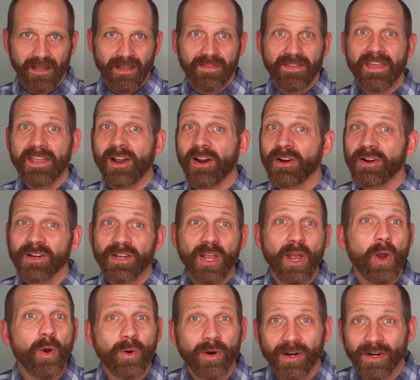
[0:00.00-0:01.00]
They aren't
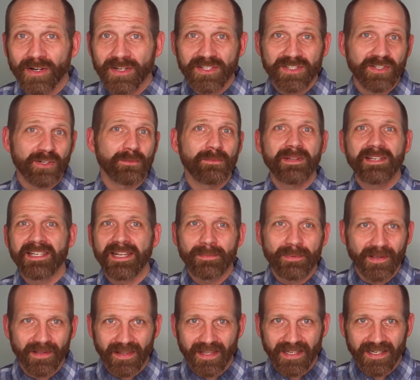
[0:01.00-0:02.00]
coerced or
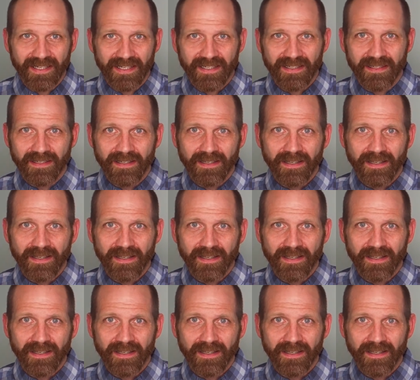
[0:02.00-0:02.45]
manipulated,